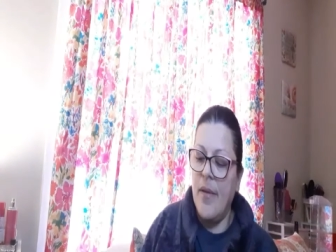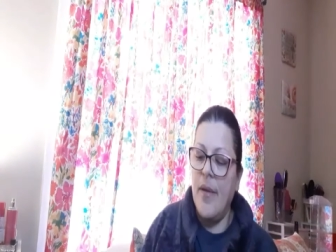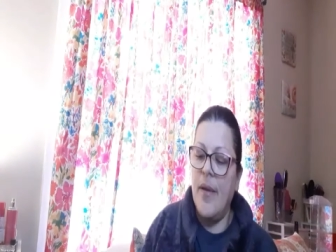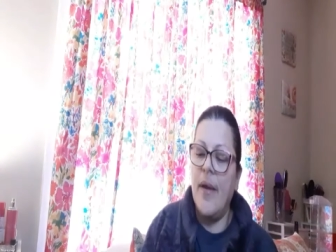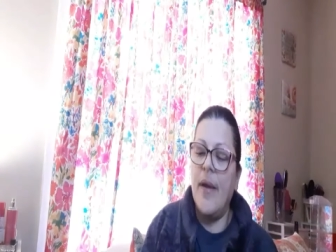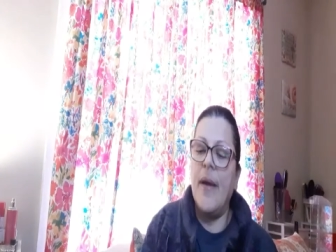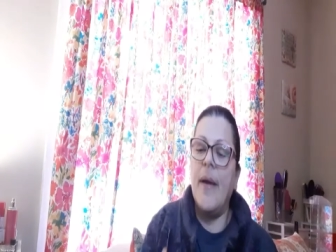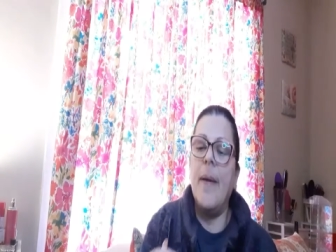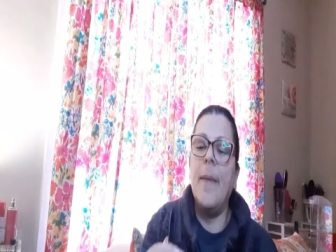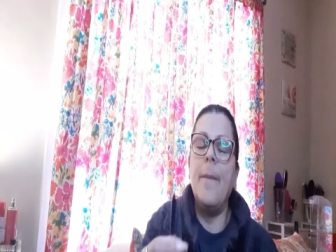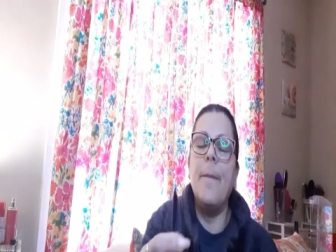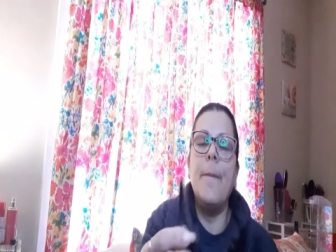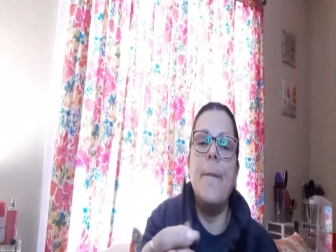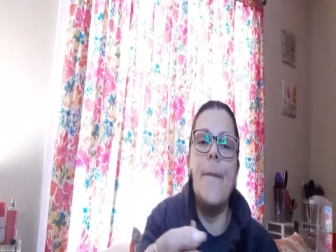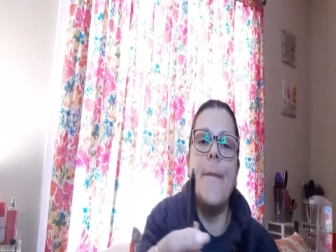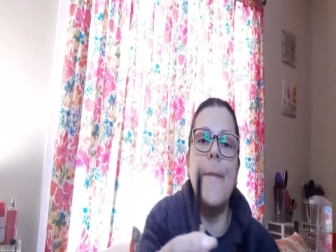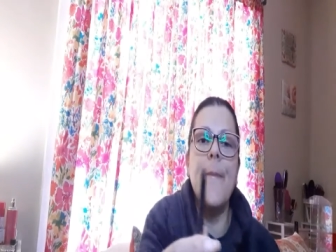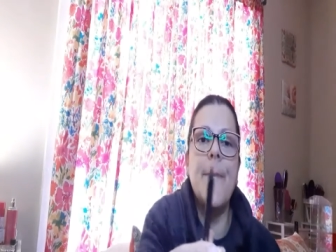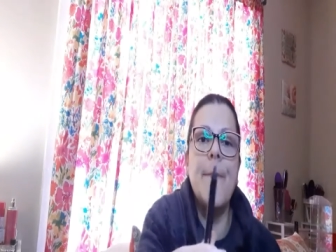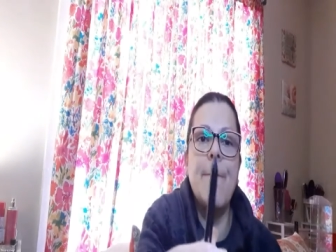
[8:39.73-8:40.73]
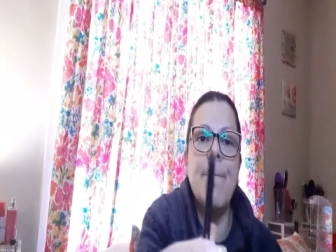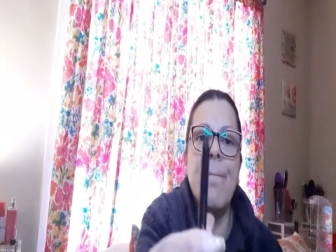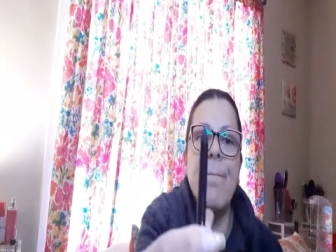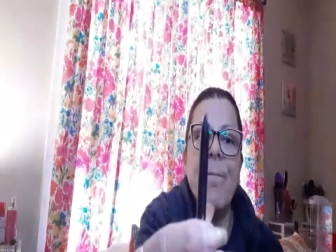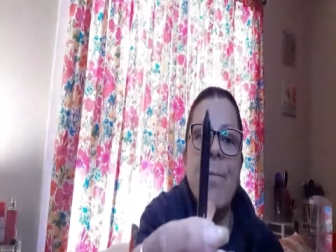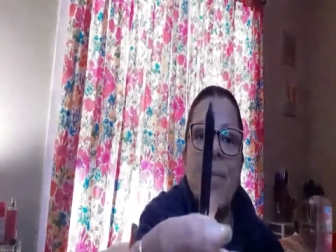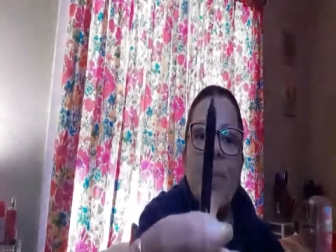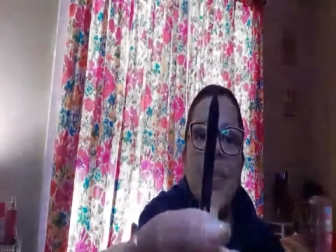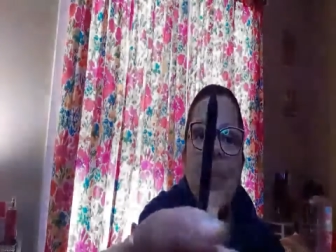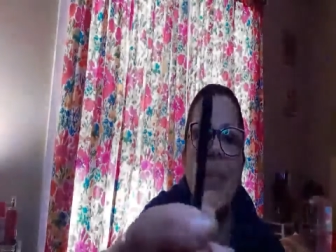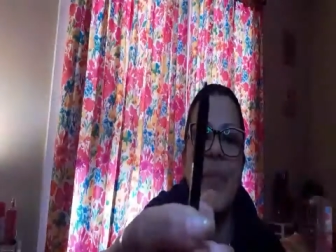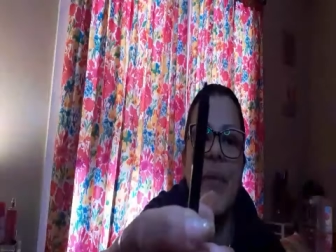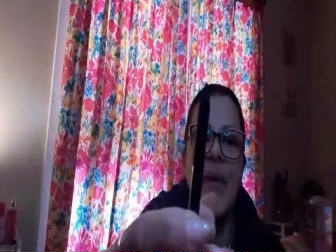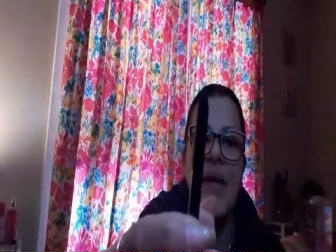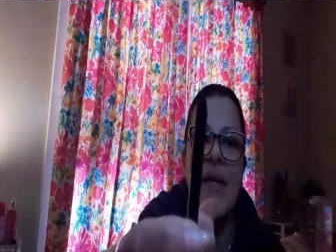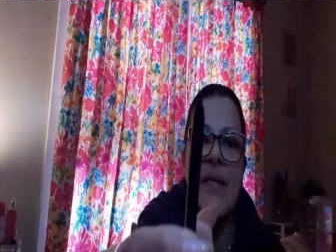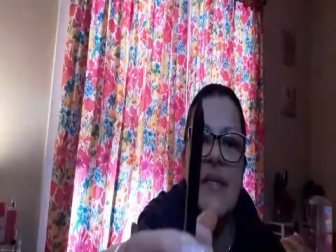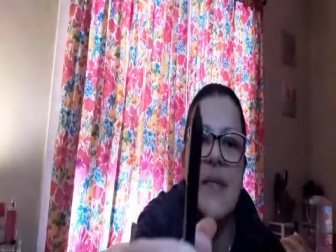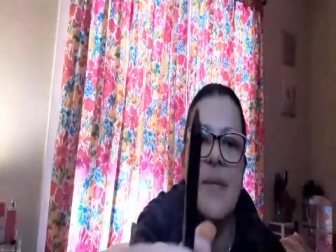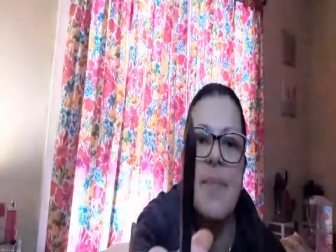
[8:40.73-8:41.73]
Yep,
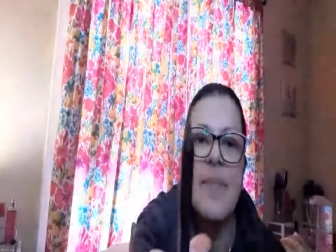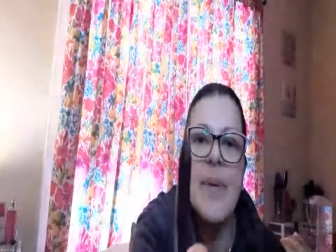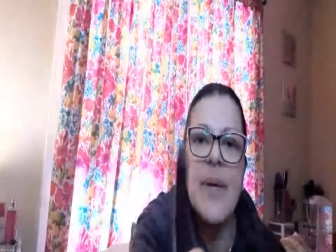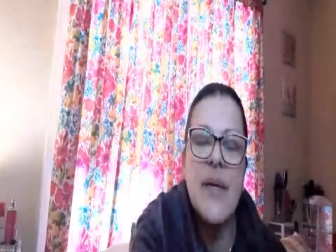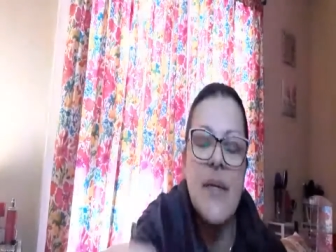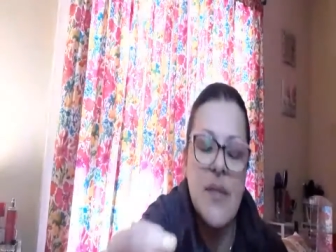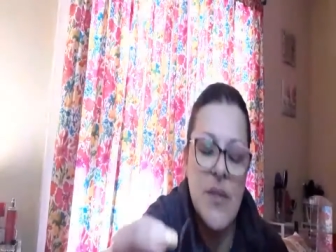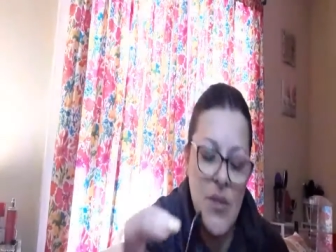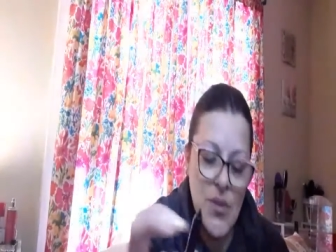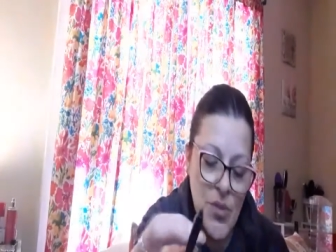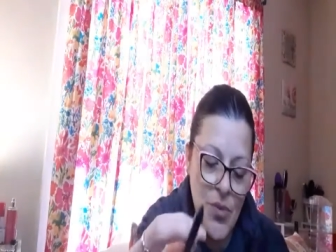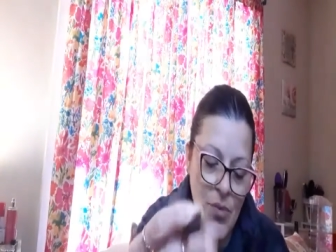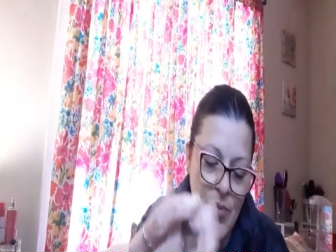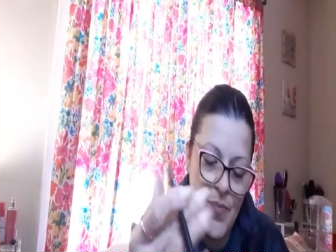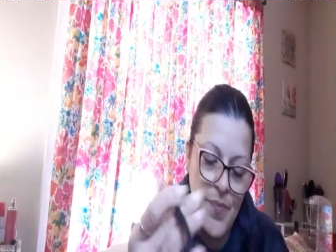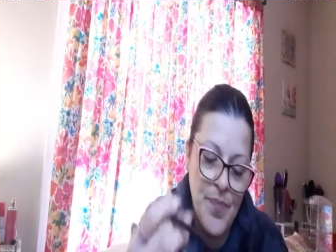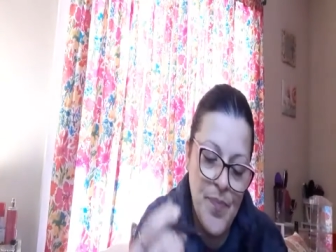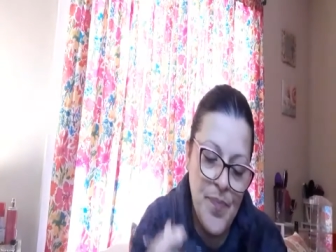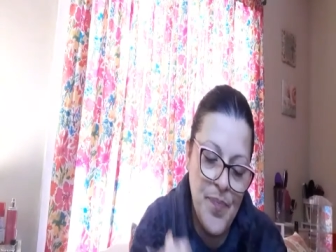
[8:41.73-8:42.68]
that's the pencil.